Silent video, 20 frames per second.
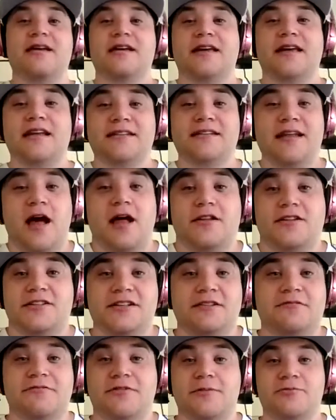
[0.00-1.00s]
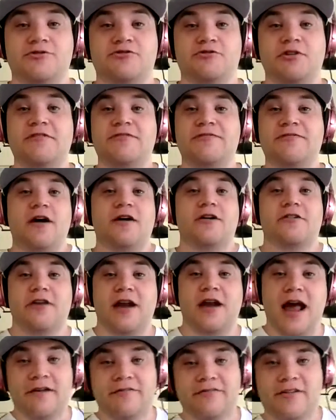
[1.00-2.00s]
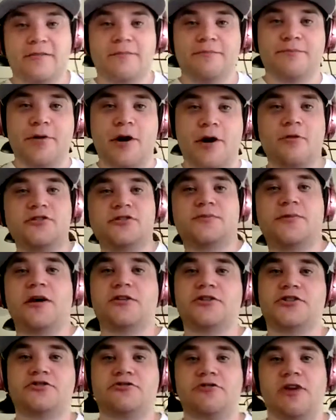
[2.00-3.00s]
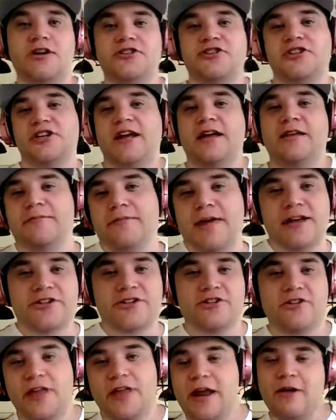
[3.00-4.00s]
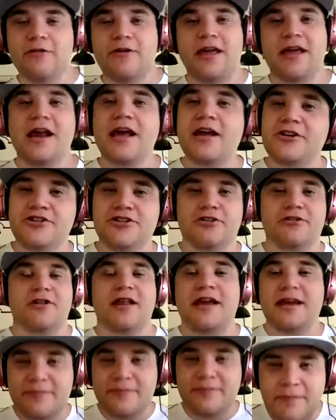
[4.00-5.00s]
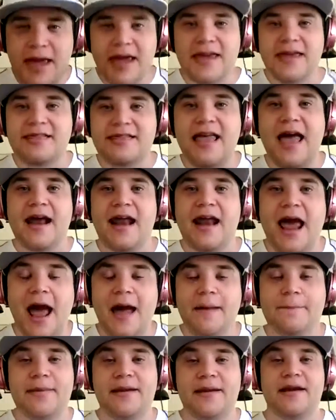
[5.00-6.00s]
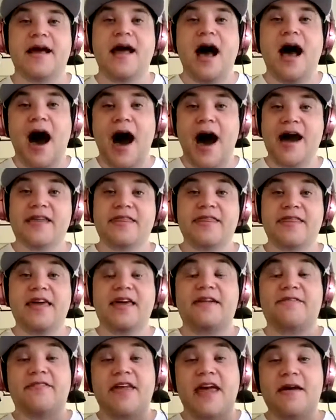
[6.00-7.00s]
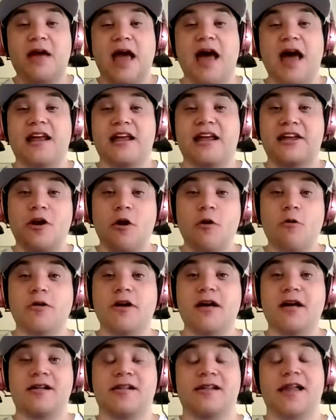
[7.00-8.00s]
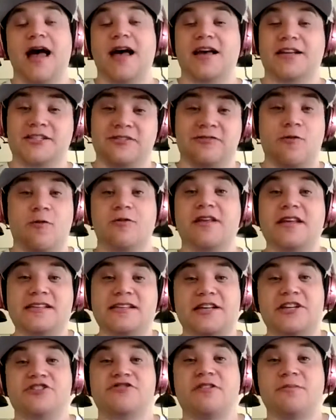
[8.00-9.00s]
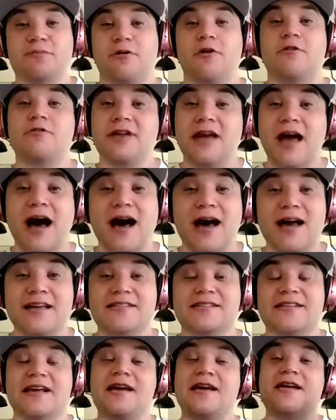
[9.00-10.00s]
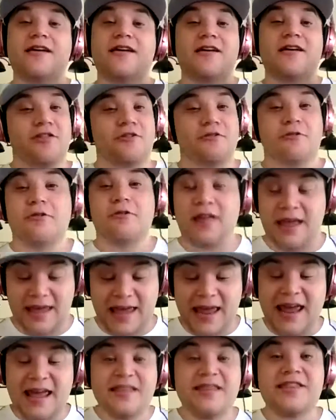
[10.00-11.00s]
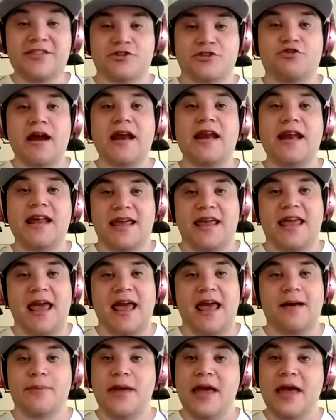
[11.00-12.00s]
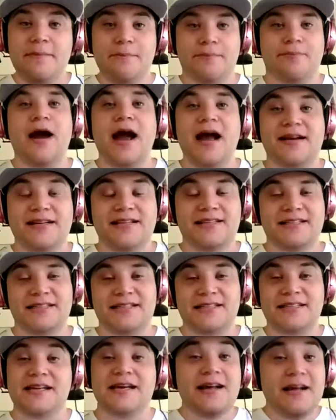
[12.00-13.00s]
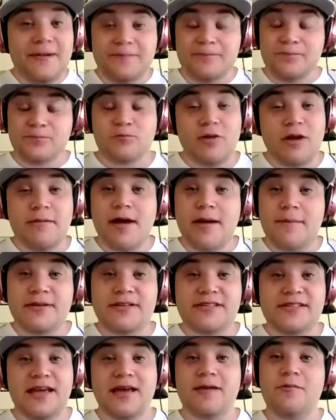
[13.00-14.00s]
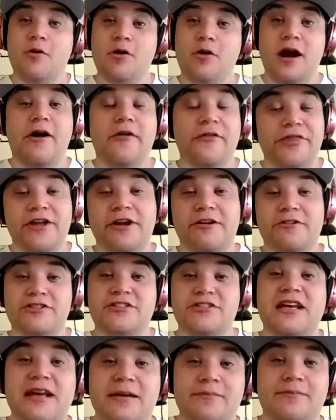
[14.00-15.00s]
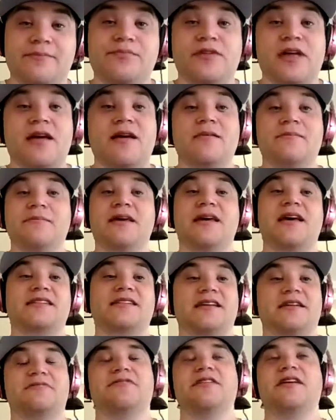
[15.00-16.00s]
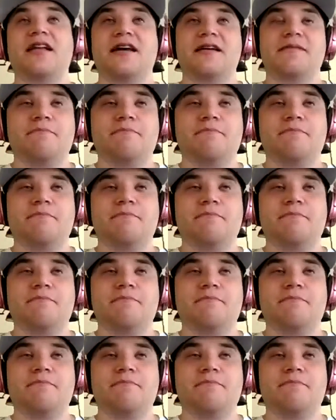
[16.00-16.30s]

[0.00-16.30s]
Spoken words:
Dhalsim from Street Fighter and have their bones be all stretchy and make sure they don't get injured. Like, make that happen. I think if they had a yoga class for these injury-prone guys through, like, in training camp, in practices, we might be seeing a more healthier team, because I feel like